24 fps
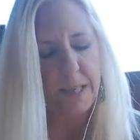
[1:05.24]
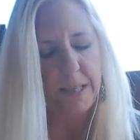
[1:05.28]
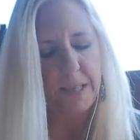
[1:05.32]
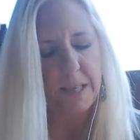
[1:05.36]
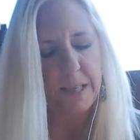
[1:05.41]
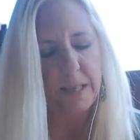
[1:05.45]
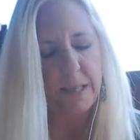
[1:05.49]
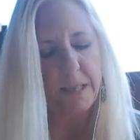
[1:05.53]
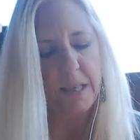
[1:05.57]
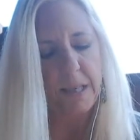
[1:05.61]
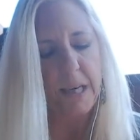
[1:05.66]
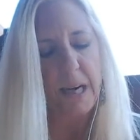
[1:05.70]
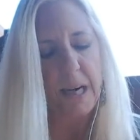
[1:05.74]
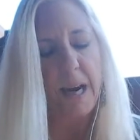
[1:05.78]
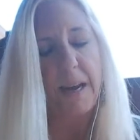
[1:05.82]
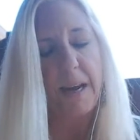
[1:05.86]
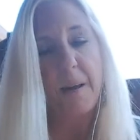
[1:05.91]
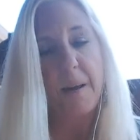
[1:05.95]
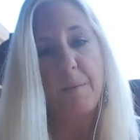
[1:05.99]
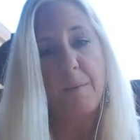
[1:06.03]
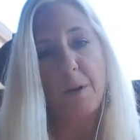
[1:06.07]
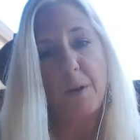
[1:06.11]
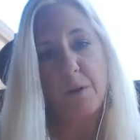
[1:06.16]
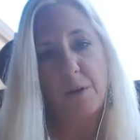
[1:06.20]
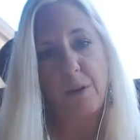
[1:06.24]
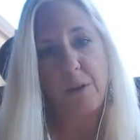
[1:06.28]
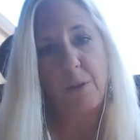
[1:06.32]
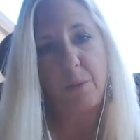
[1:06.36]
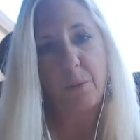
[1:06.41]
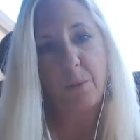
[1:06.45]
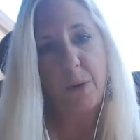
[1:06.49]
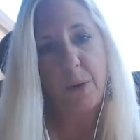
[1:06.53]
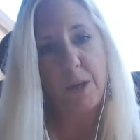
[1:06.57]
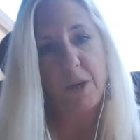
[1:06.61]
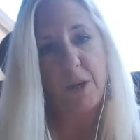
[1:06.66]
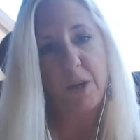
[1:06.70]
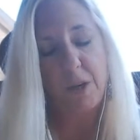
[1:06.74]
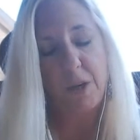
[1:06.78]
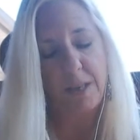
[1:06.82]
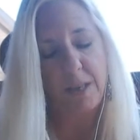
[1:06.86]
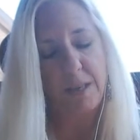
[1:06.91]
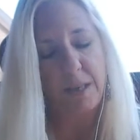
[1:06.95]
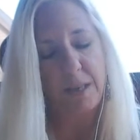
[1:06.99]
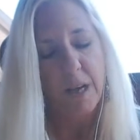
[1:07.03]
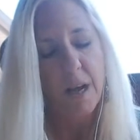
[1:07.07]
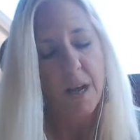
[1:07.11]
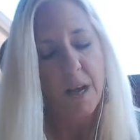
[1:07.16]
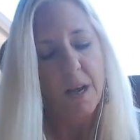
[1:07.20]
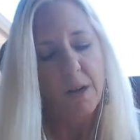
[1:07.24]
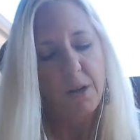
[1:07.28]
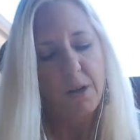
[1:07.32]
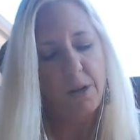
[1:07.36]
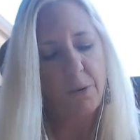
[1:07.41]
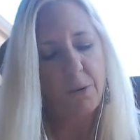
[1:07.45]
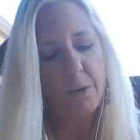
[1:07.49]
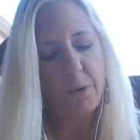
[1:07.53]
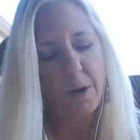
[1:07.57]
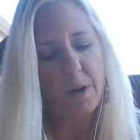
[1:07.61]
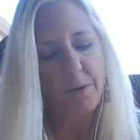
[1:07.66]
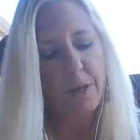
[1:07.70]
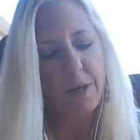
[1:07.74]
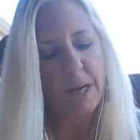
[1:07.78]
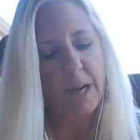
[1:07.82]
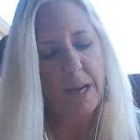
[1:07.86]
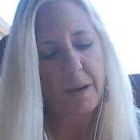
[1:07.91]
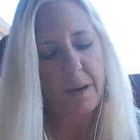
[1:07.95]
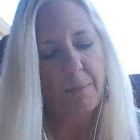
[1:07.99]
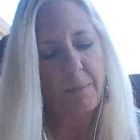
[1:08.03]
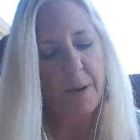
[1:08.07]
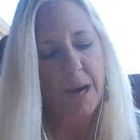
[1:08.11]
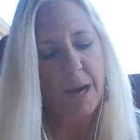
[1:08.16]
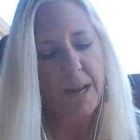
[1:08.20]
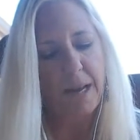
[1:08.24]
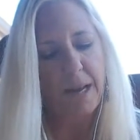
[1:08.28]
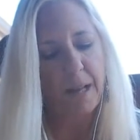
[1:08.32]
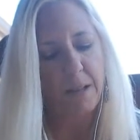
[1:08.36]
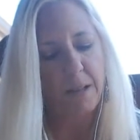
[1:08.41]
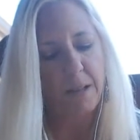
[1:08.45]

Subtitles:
16. I am using the Witches Tarot deck by